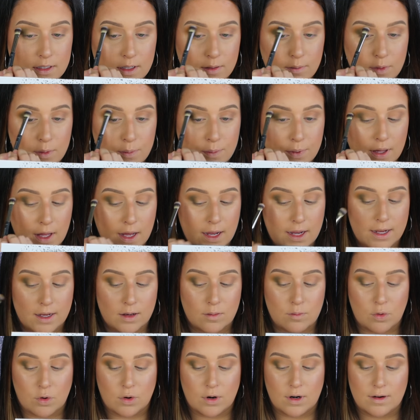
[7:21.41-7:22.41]
I'm
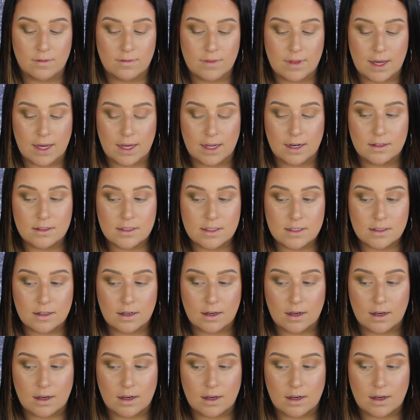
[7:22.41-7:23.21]
applying more of that